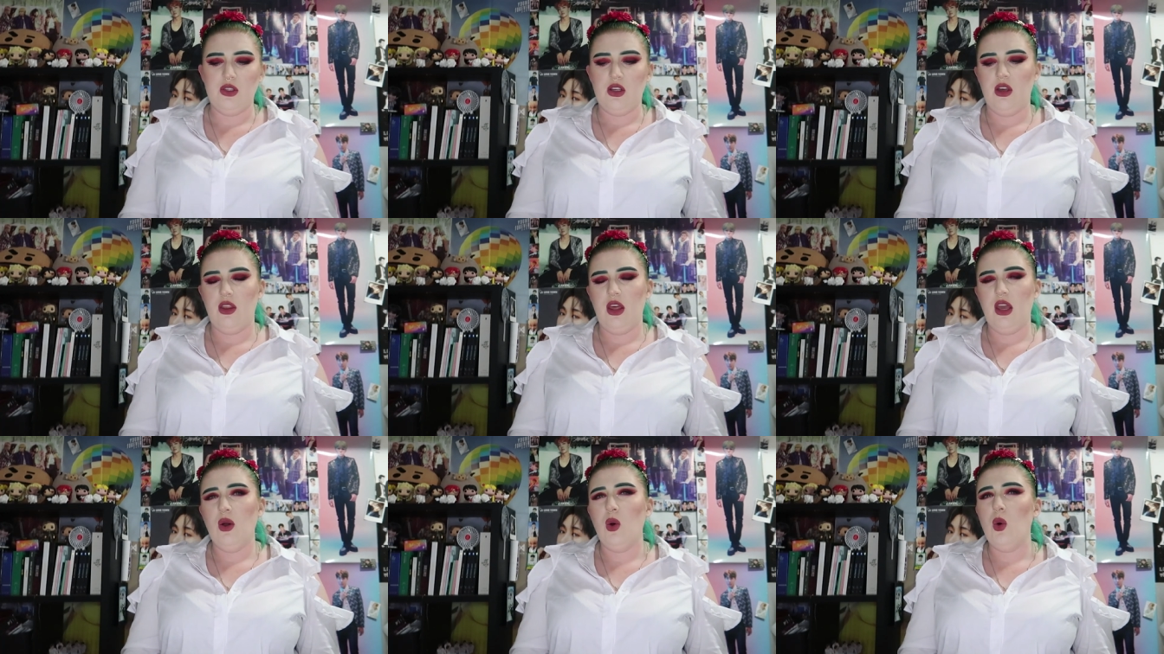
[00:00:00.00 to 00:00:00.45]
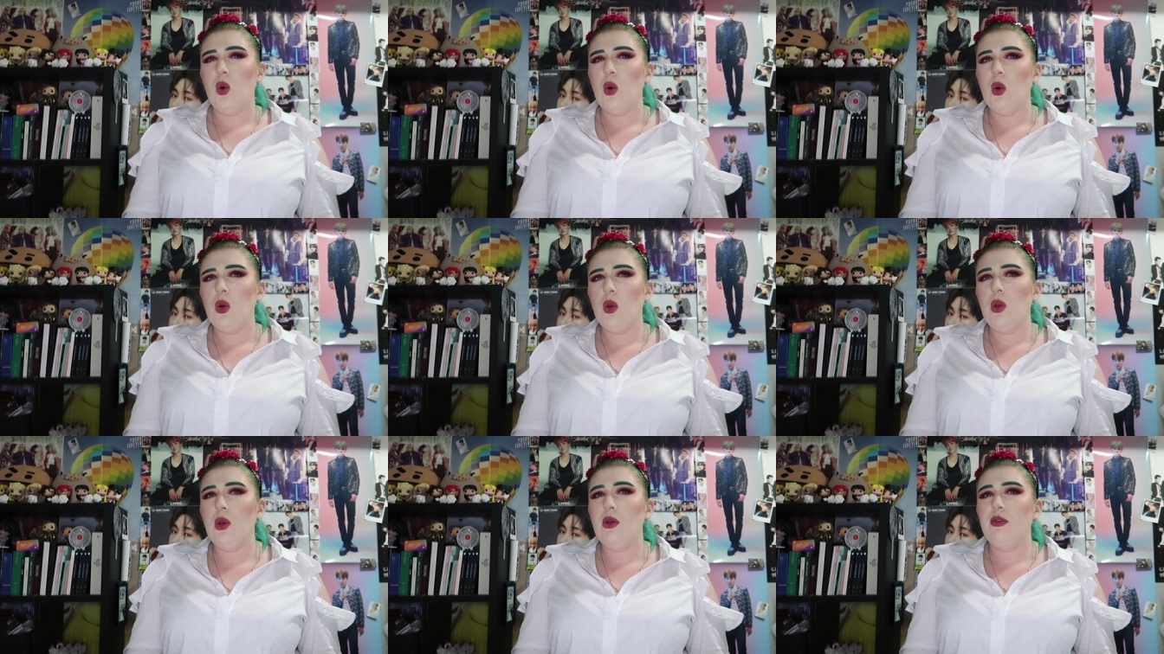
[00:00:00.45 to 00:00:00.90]
So they
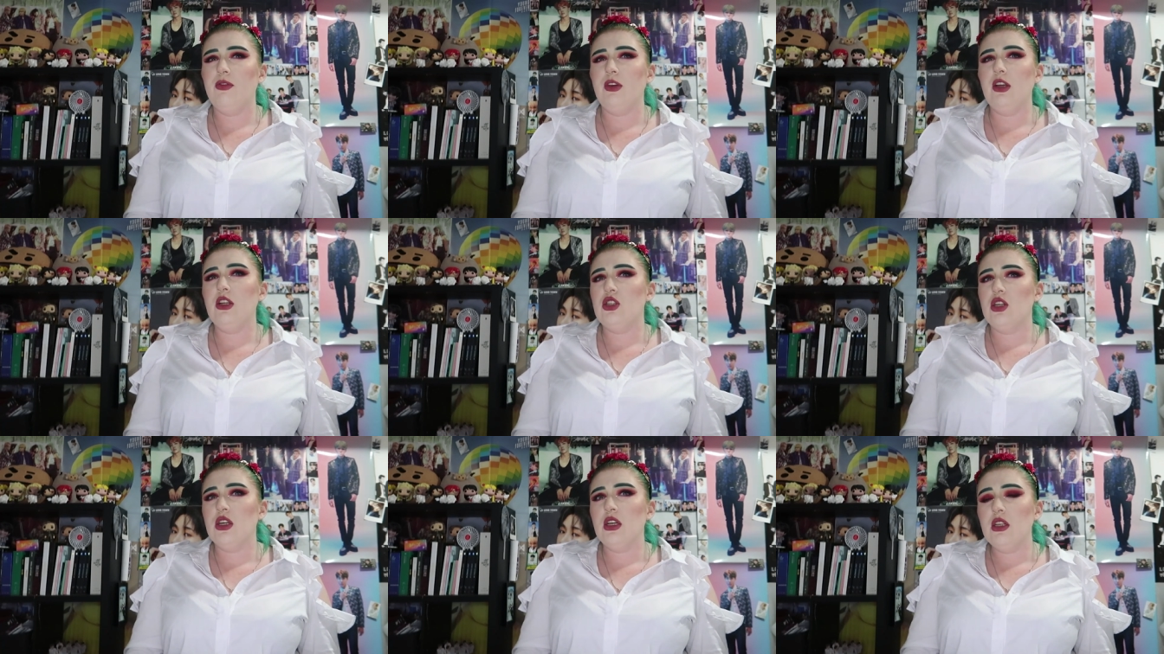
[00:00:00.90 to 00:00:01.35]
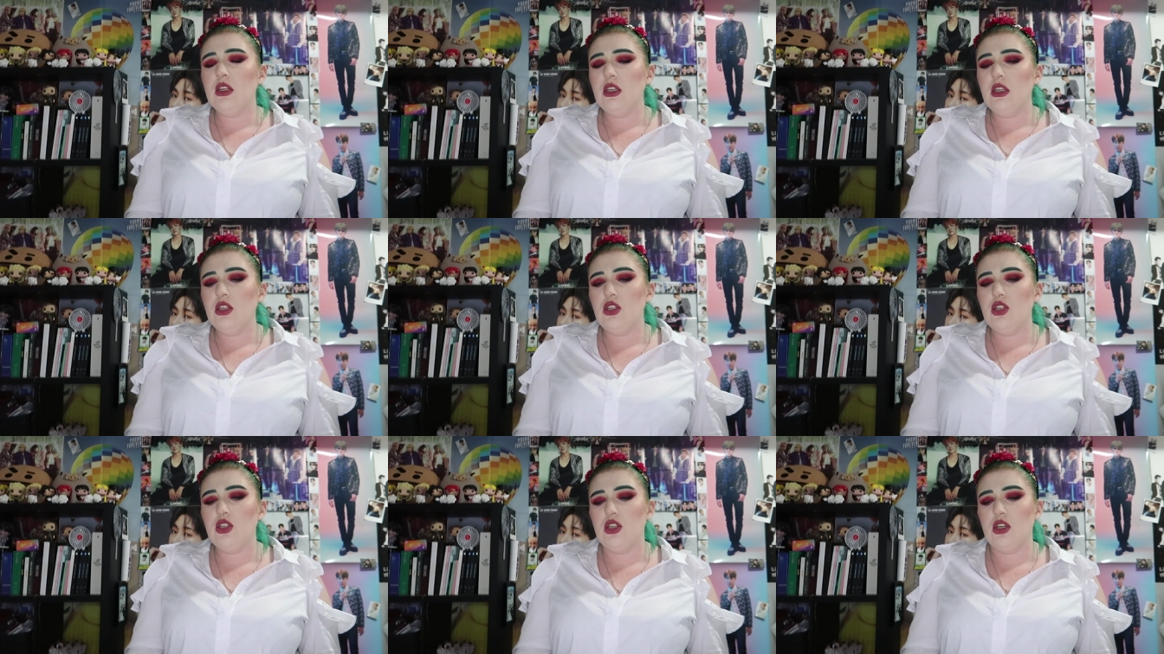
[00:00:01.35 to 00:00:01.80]
all feature
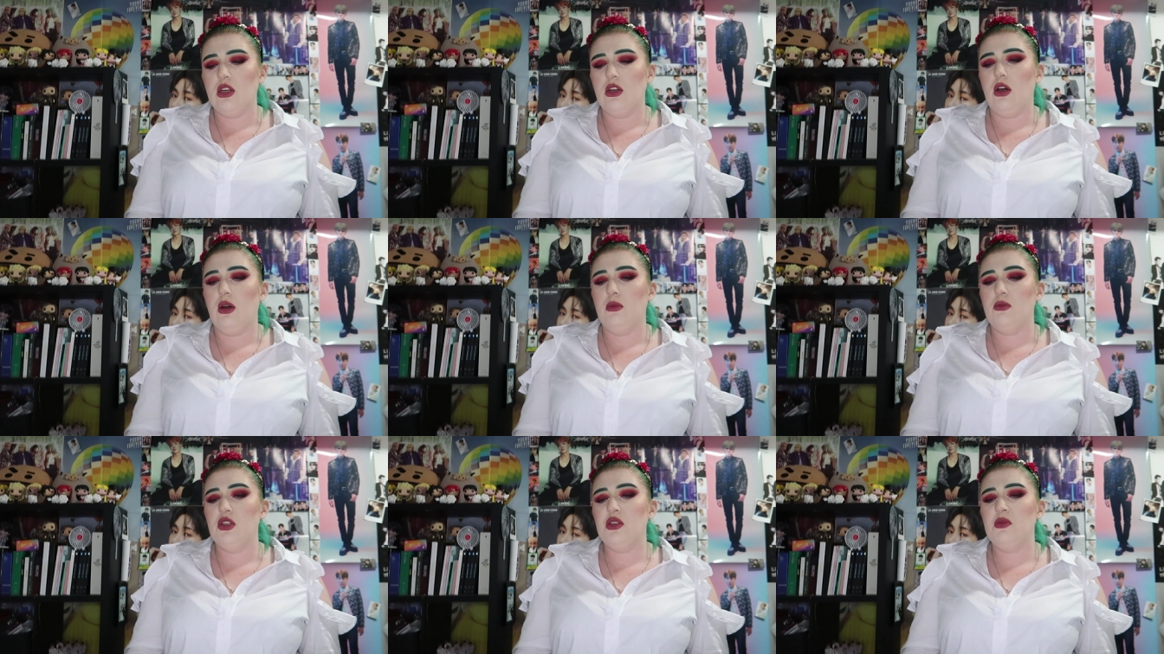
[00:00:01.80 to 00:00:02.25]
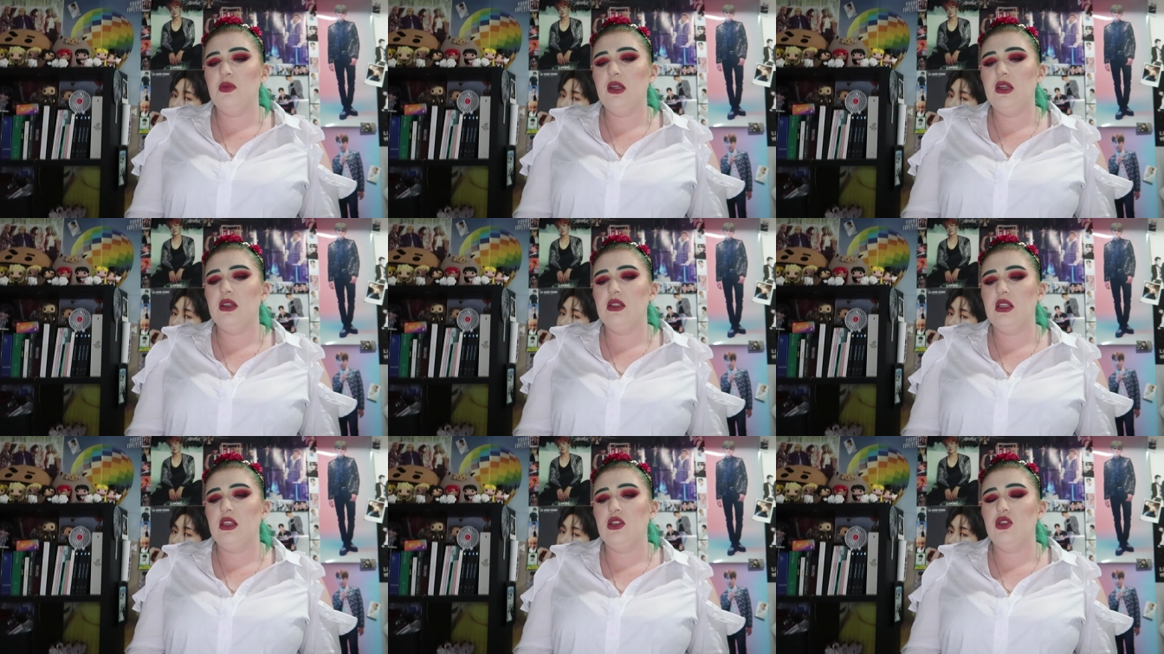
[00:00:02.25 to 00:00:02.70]
English. Um, just
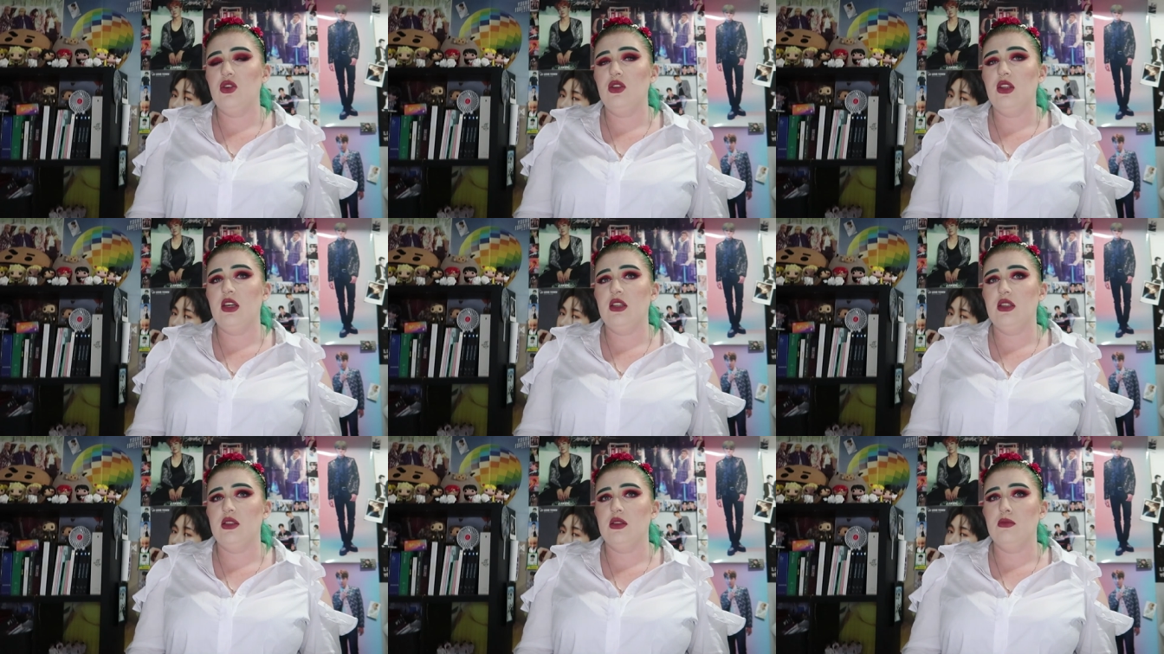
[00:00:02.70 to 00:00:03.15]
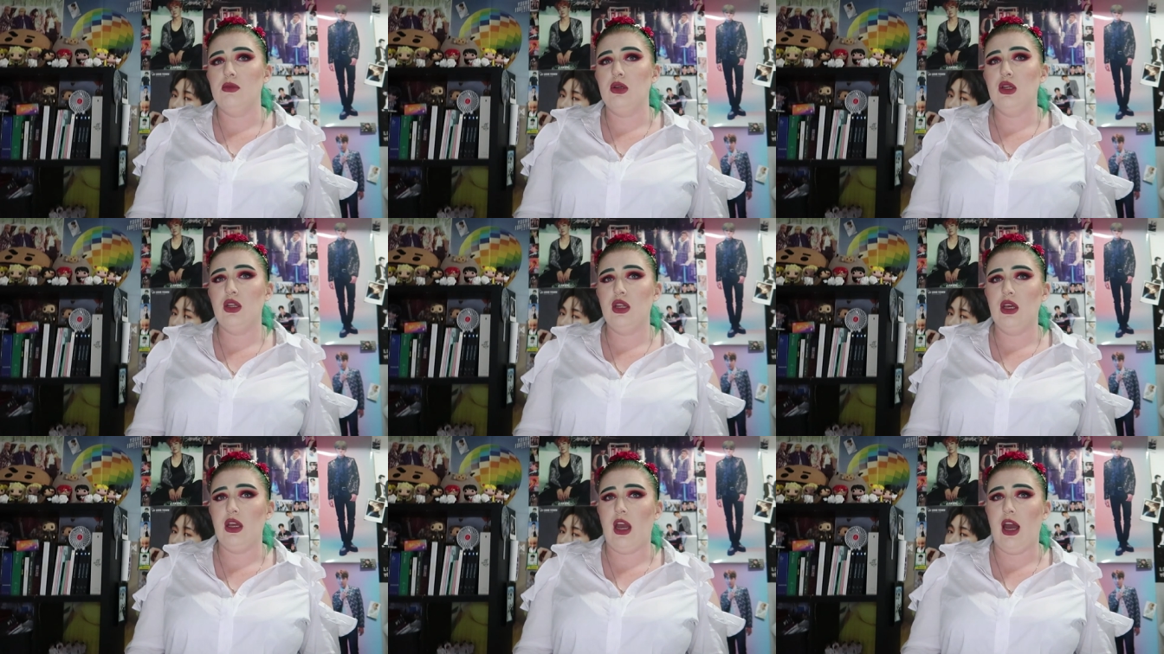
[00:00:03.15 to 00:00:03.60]
because they do that doesn't
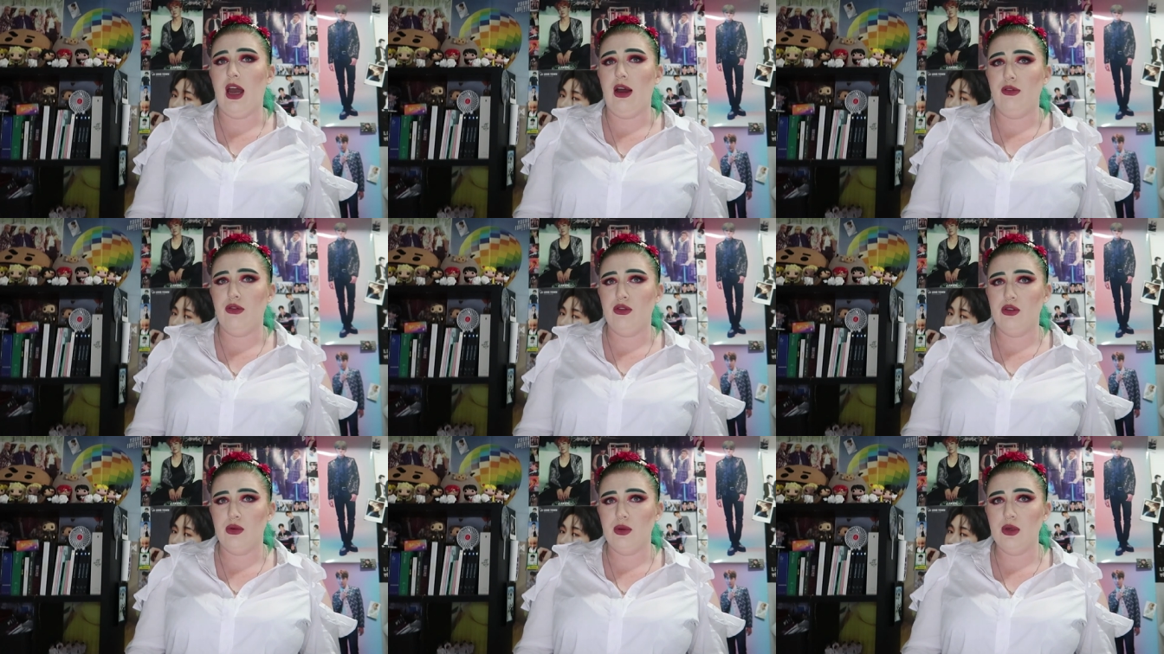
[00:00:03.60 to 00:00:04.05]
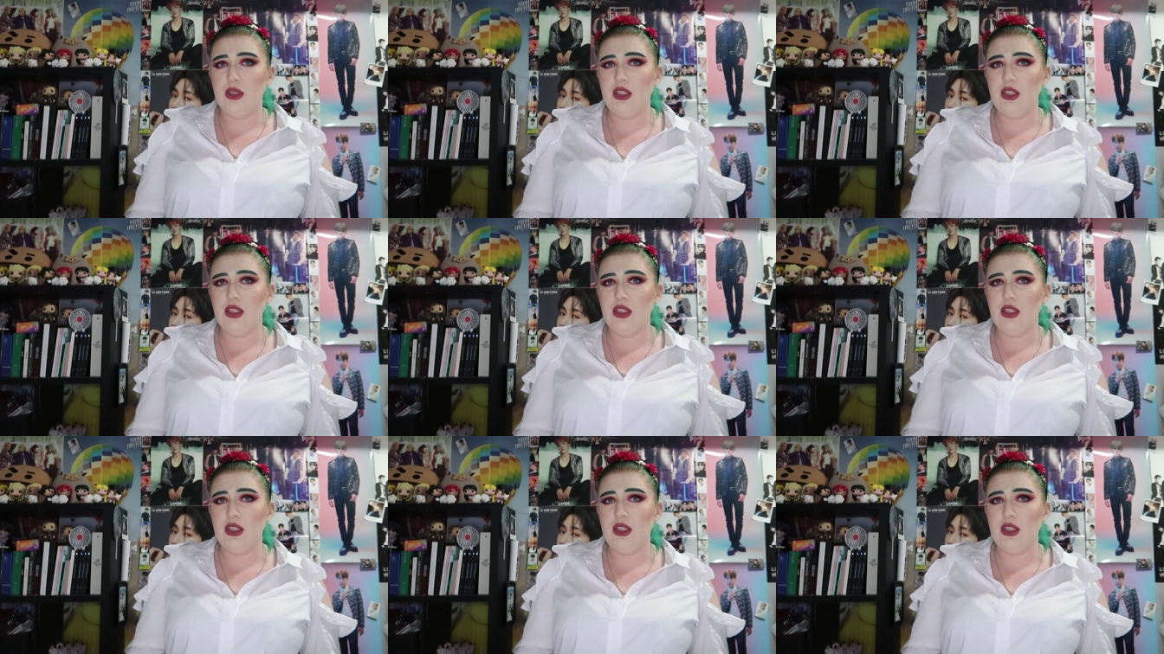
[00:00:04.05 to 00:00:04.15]
mean they have to